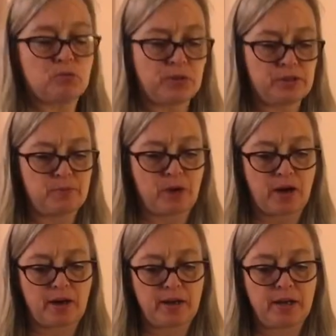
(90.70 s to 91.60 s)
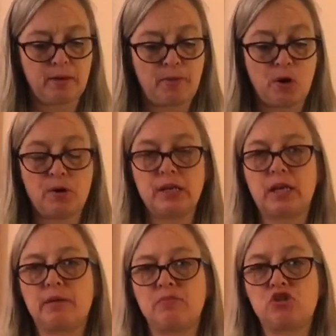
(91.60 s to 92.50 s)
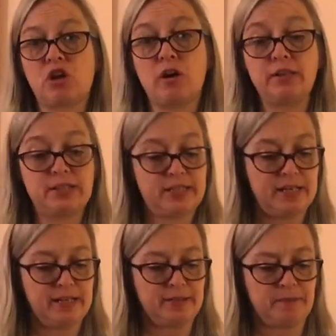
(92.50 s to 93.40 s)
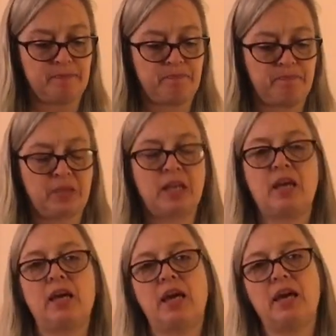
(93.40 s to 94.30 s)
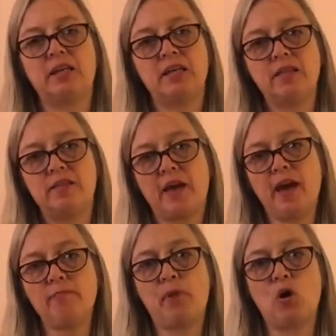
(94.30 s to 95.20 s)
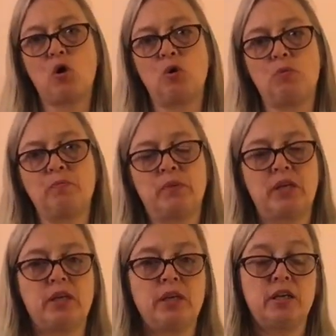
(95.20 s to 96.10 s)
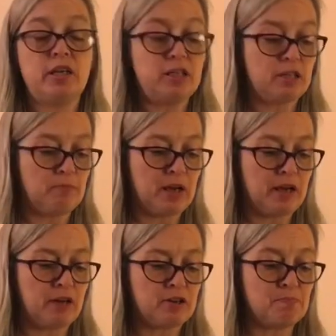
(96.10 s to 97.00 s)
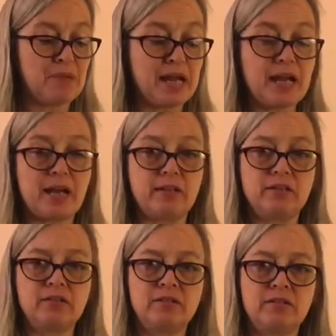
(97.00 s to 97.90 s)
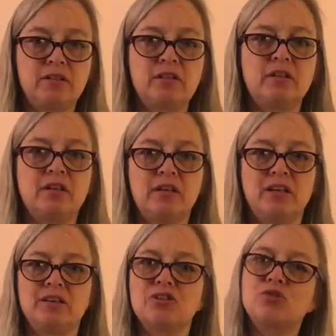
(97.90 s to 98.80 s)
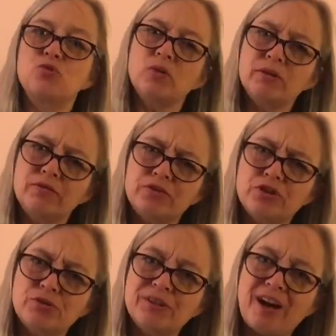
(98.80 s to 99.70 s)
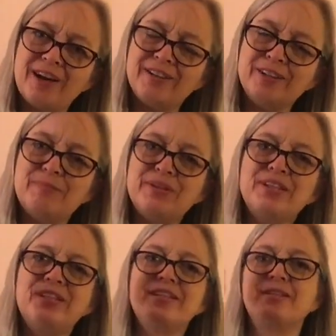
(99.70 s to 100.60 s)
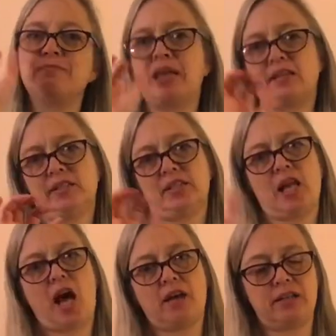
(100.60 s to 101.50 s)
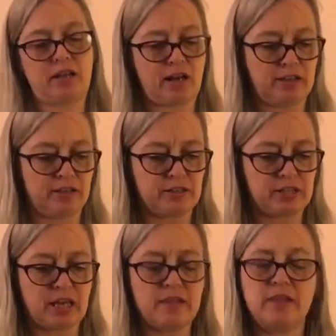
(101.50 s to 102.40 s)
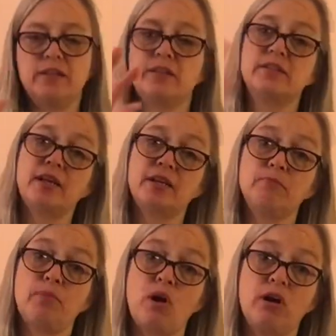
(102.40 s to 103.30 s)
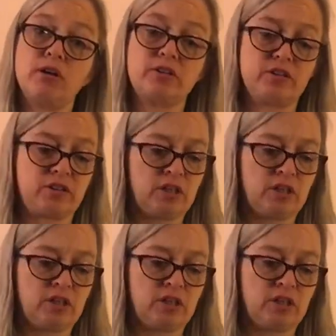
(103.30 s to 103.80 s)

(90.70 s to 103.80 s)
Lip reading: was by a poet named John Donne. And in that poem, he compares man sort of to an island, but then he says man is not an island. And then the second part,